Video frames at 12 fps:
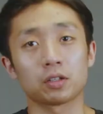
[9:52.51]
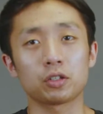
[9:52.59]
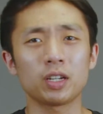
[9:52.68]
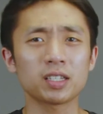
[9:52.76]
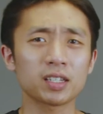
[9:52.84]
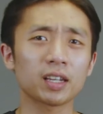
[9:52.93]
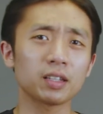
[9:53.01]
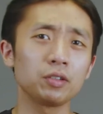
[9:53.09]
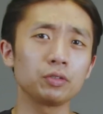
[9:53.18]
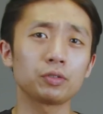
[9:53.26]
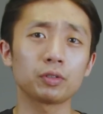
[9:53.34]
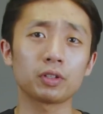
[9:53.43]
So let's get
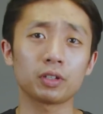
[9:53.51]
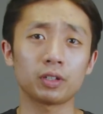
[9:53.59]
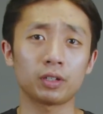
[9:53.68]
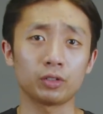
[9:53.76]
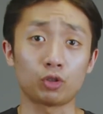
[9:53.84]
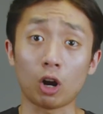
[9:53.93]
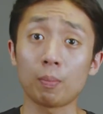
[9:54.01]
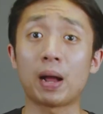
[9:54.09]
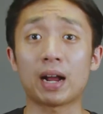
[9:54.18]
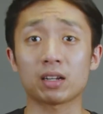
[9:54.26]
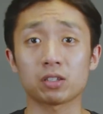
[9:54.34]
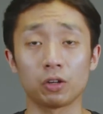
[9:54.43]
into the
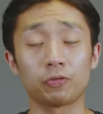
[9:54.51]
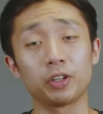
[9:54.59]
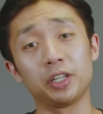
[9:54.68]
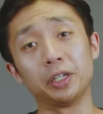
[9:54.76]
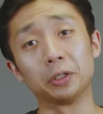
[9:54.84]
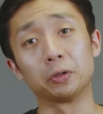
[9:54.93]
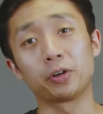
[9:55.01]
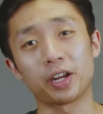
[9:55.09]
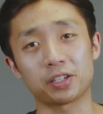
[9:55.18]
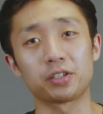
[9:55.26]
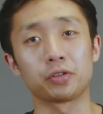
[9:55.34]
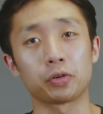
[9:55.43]
drawbacks of the Hero
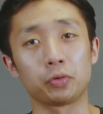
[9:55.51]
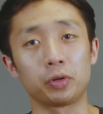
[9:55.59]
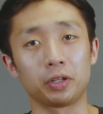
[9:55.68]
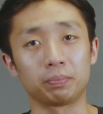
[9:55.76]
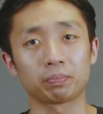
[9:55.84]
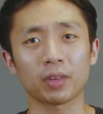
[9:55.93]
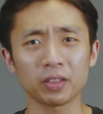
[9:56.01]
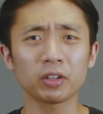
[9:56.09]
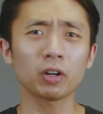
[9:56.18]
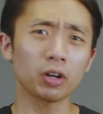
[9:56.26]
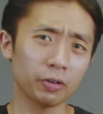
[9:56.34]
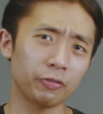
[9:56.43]
S01. And
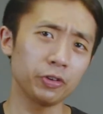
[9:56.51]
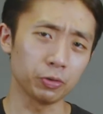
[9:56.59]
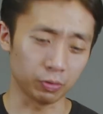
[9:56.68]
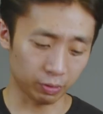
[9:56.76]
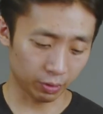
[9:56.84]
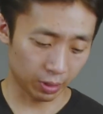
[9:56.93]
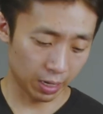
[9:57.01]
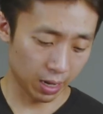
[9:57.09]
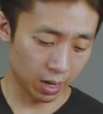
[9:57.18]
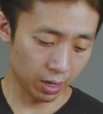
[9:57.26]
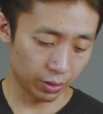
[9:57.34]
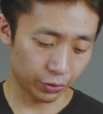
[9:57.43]
there are a few.
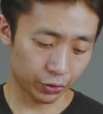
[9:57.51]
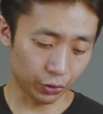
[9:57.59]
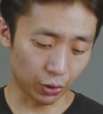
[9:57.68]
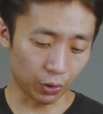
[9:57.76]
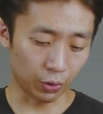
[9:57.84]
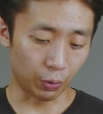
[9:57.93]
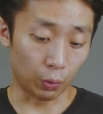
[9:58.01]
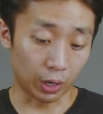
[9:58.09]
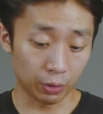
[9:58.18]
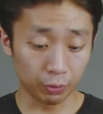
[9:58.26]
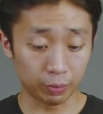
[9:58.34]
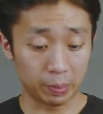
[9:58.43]
So
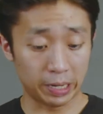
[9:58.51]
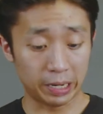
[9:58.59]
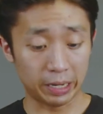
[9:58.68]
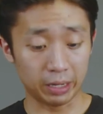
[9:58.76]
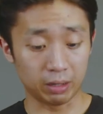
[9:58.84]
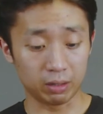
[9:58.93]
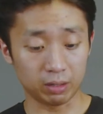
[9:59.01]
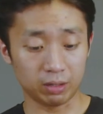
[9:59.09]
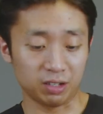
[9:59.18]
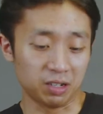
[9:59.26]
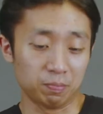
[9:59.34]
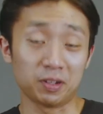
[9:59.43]
one would be
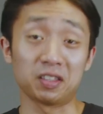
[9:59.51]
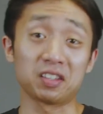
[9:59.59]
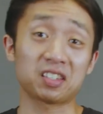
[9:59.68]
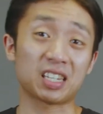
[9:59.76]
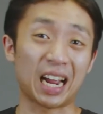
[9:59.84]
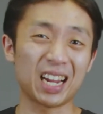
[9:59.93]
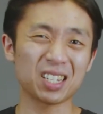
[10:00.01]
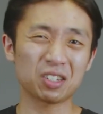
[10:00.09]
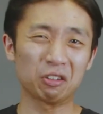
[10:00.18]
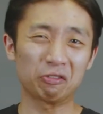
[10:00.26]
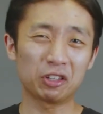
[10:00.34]
simply the size of